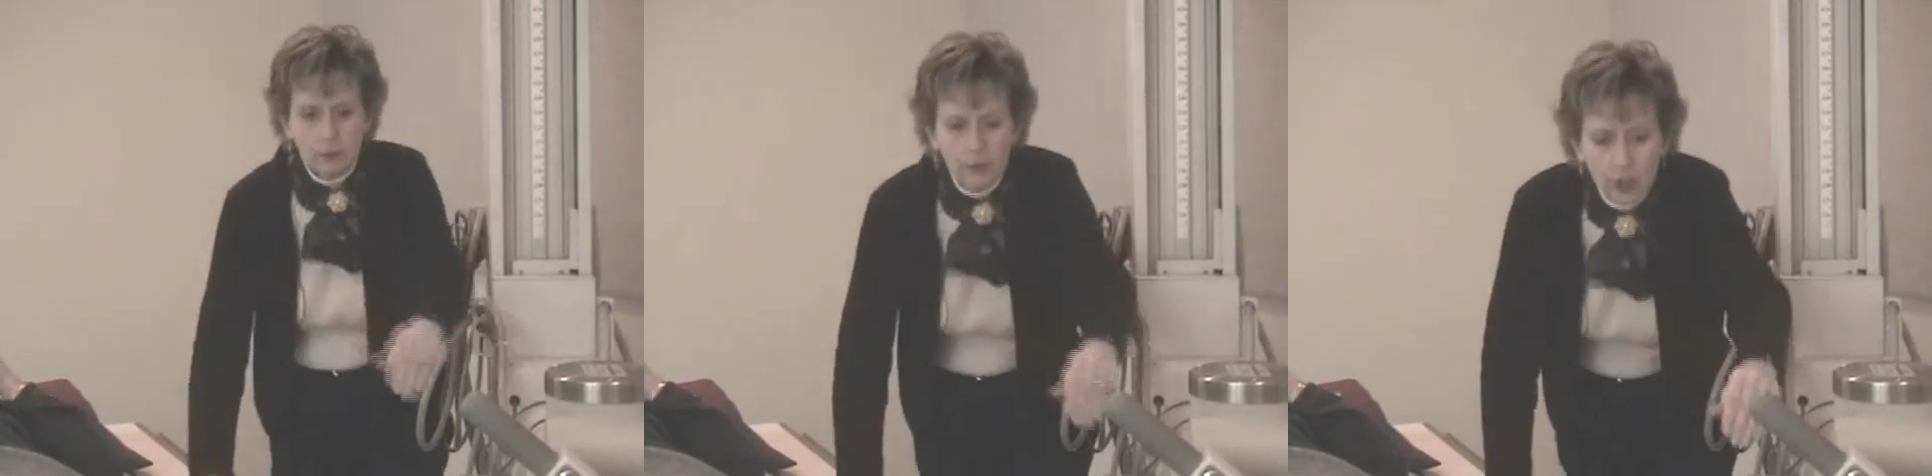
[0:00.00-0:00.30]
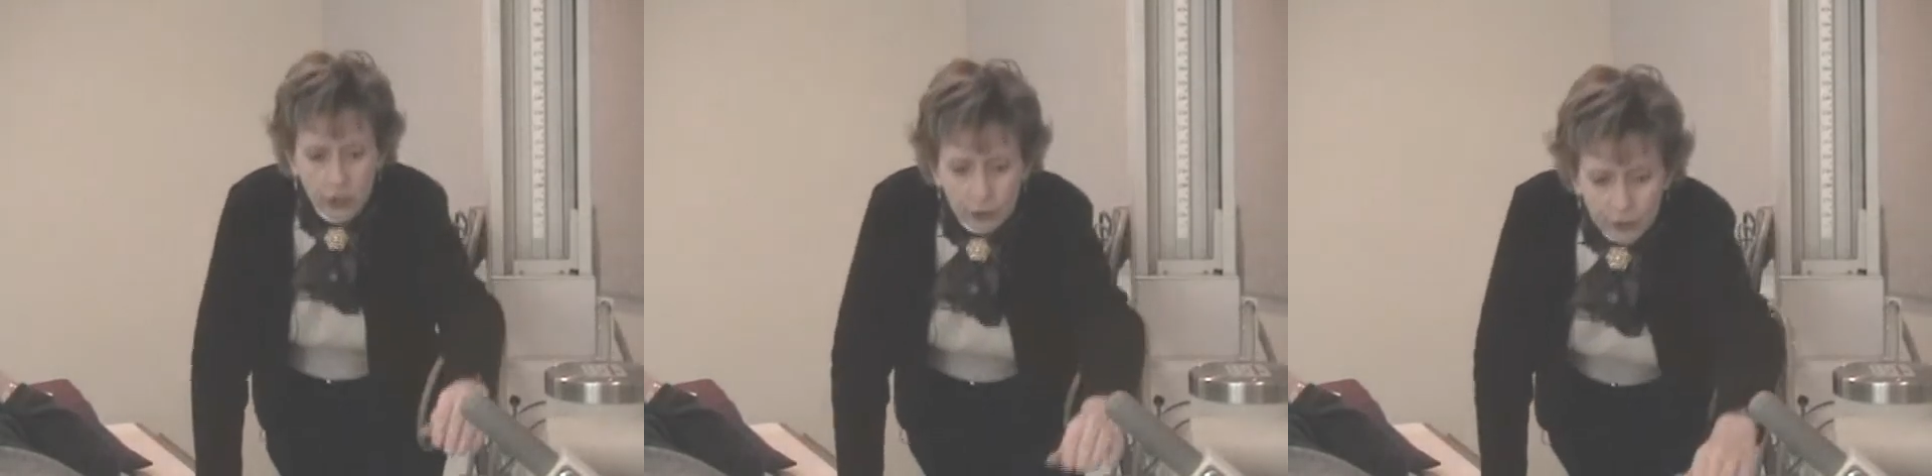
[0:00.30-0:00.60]

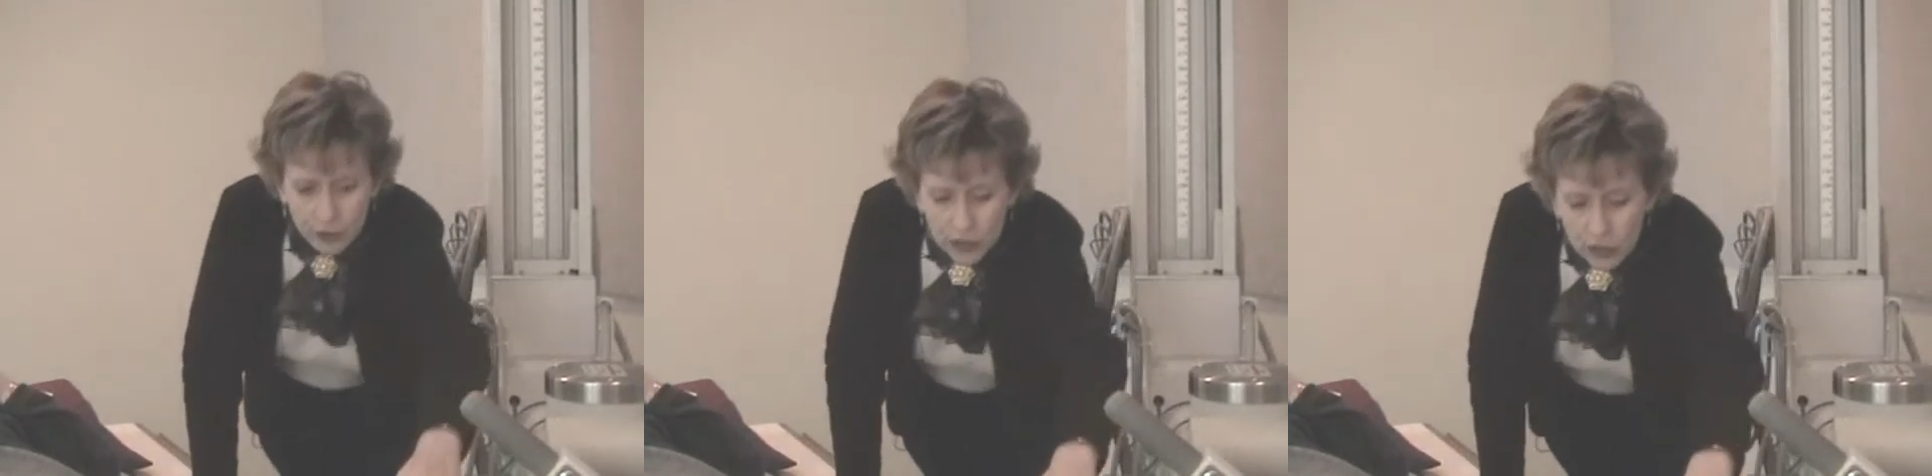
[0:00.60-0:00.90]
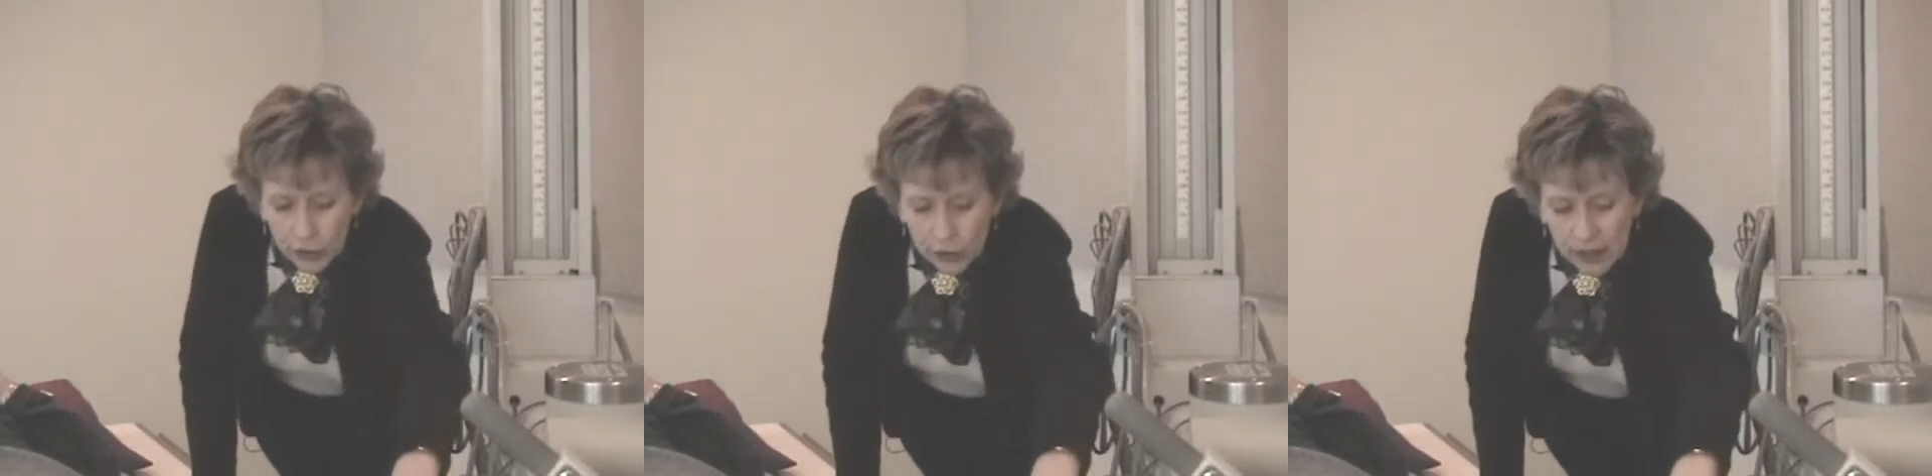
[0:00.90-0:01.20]
You're first
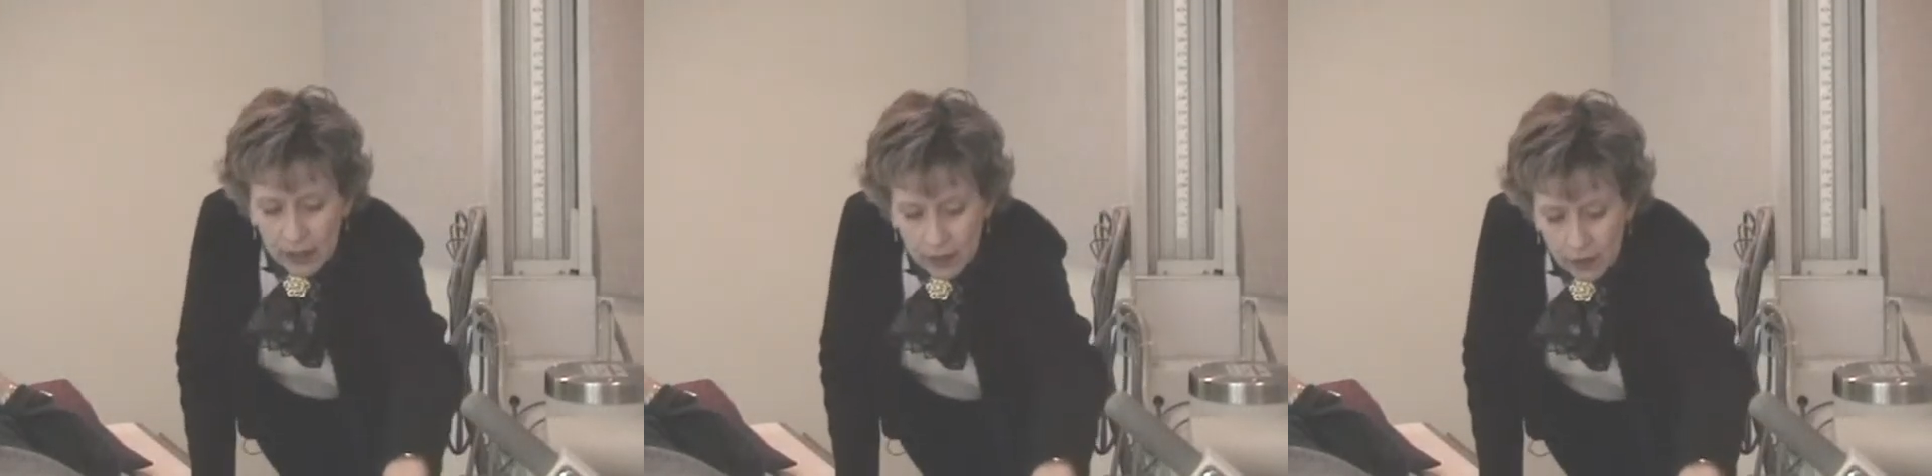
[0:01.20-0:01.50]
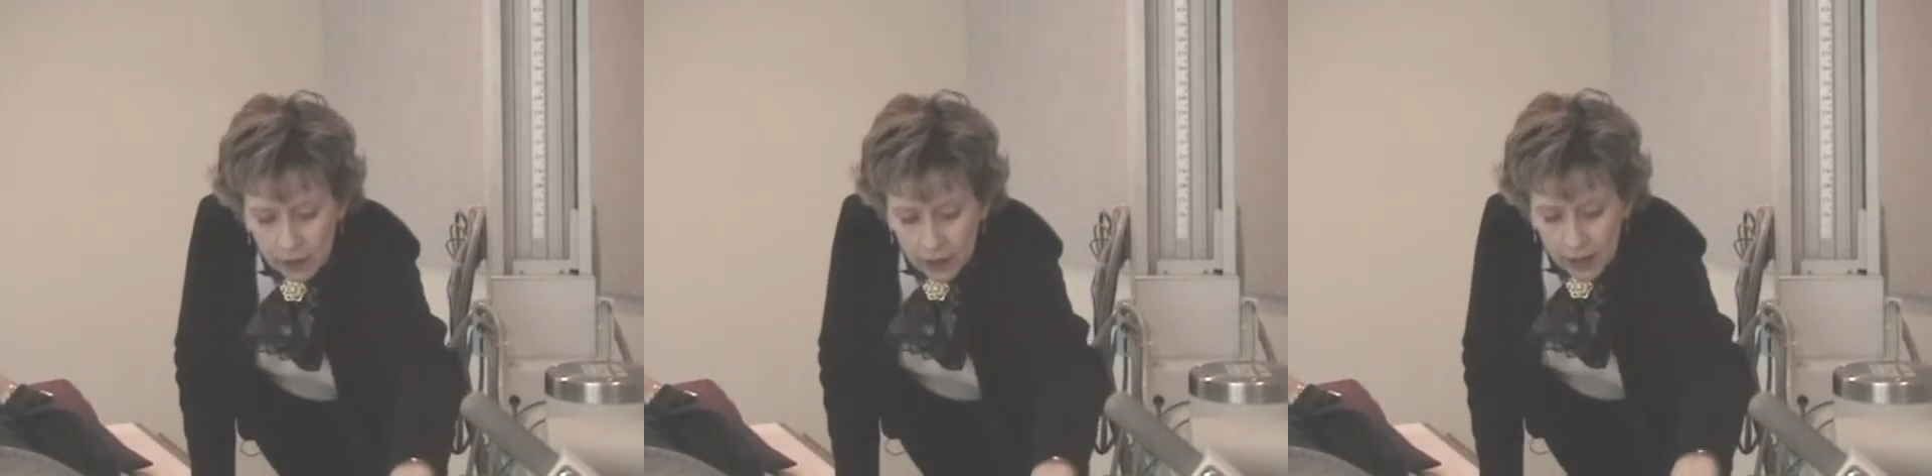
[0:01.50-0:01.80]
learning,
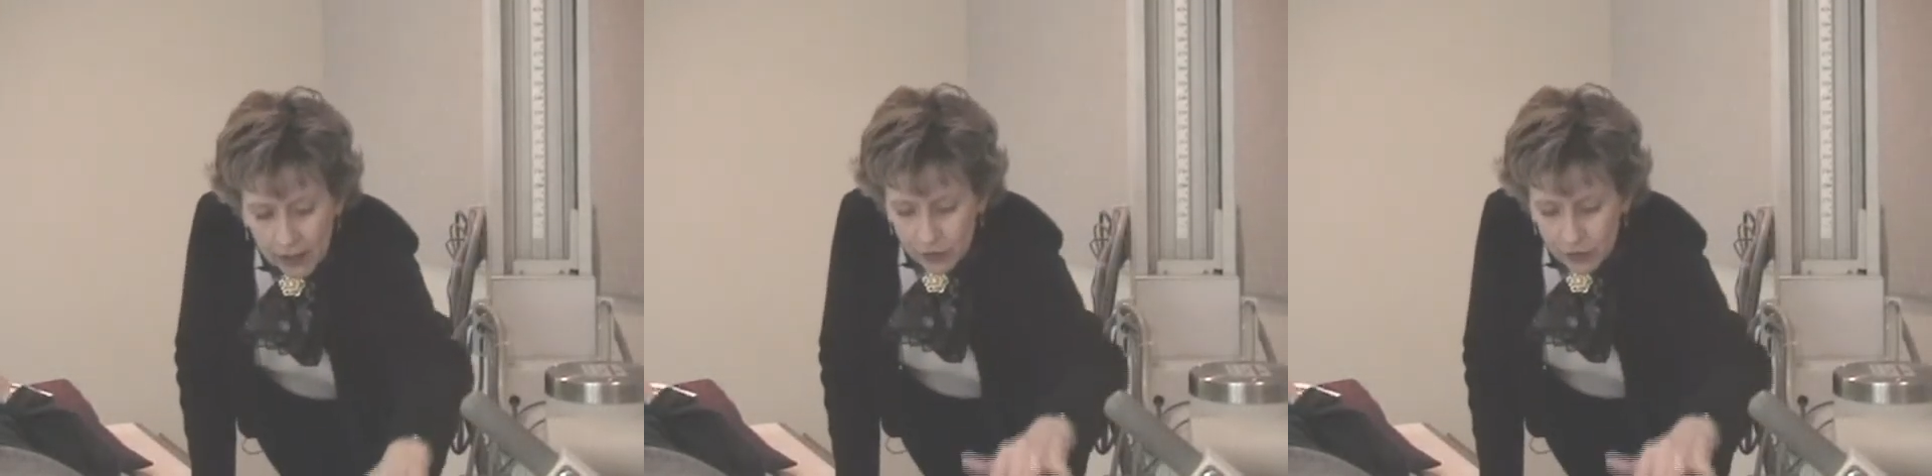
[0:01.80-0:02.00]
and